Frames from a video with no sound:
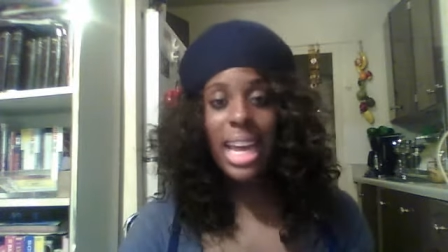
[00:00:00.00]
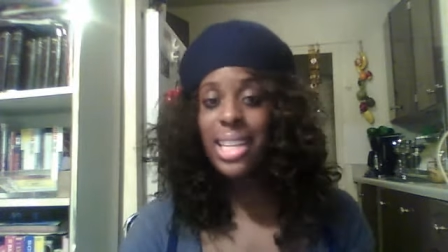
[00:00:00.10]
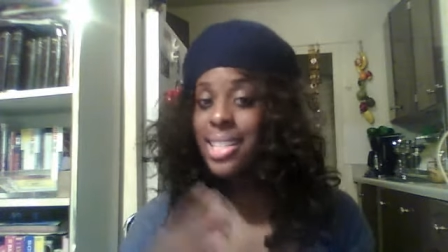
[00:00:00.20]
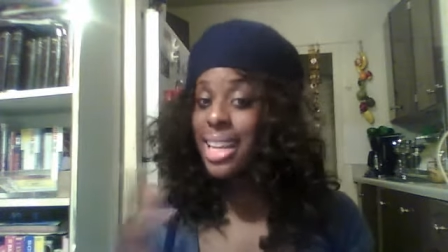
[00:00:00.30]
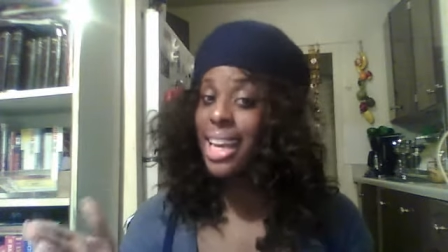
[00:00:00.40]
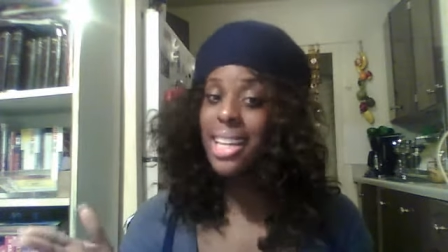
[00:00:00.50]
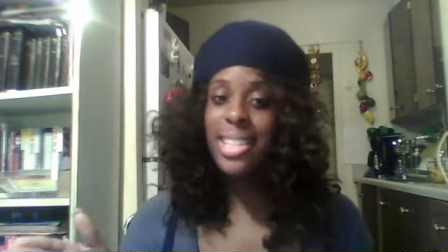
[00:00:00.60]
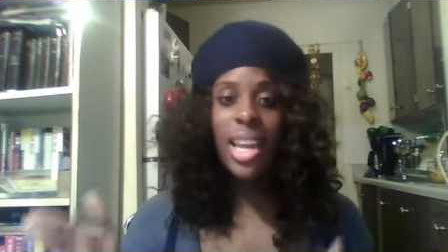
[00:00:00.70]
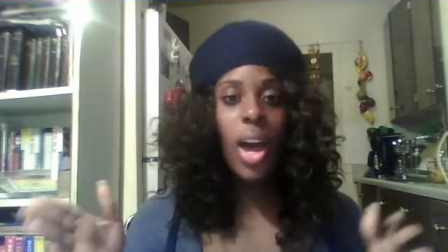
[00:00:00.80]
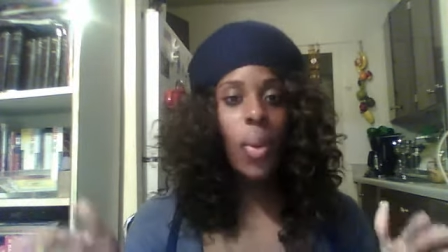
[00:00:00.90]
I, like I
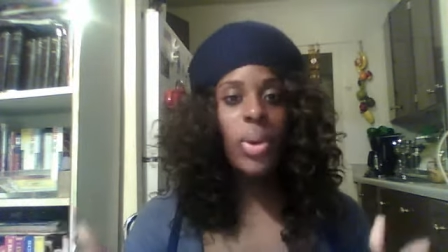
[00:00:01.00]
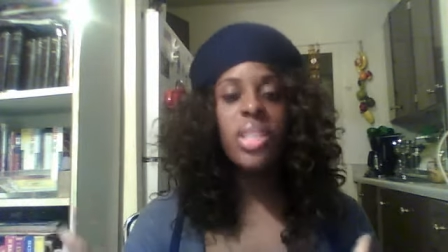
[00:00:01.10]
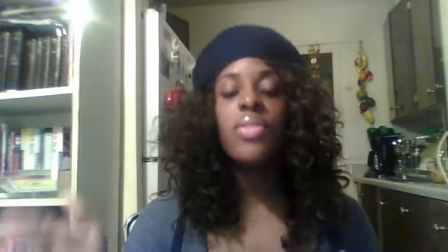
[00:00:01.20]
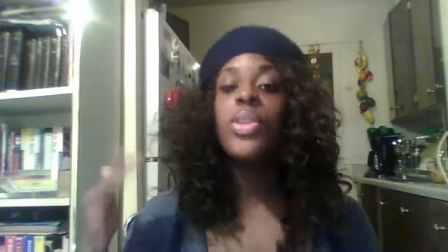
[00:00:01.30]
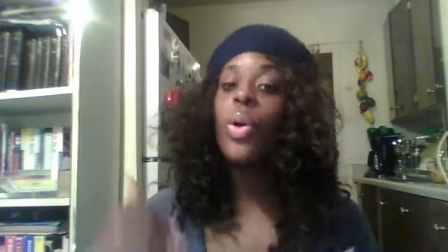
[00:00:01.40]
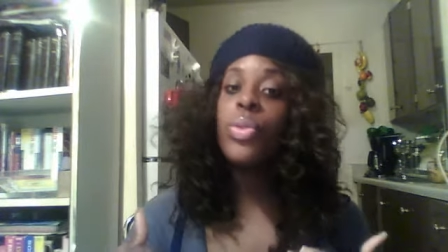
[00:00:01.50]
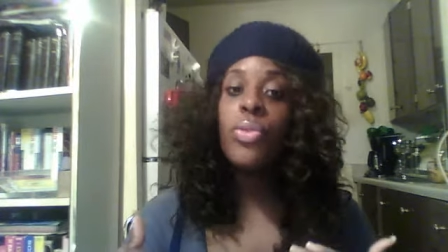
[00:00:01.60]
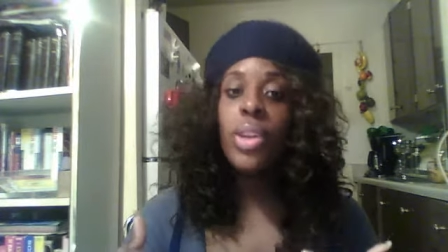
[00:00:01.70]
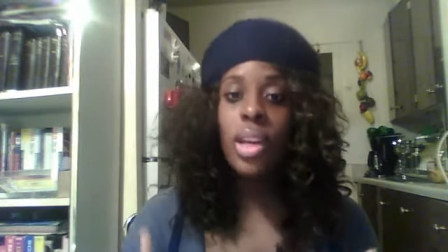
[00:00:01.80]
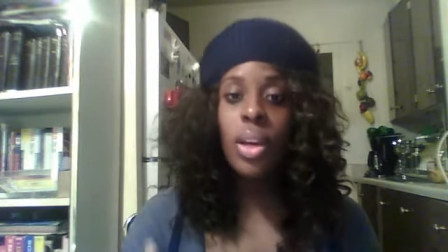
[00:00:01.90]
say always, if you don't
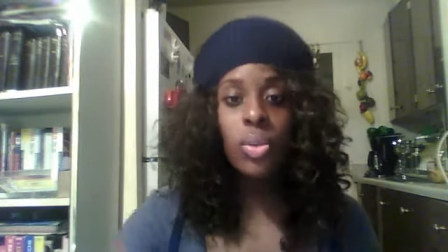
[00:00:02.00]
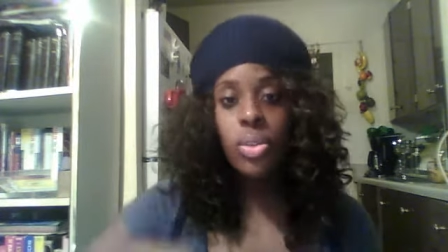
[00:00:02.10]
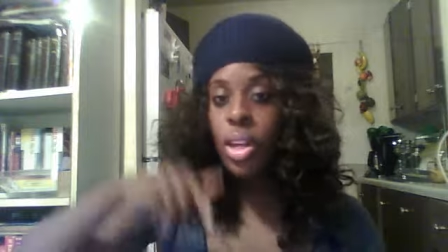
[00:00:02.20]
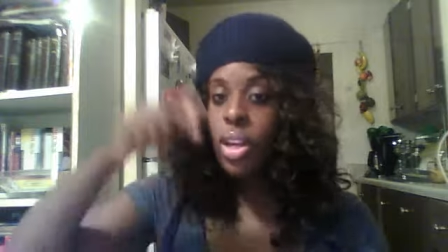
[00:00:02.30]
do videos,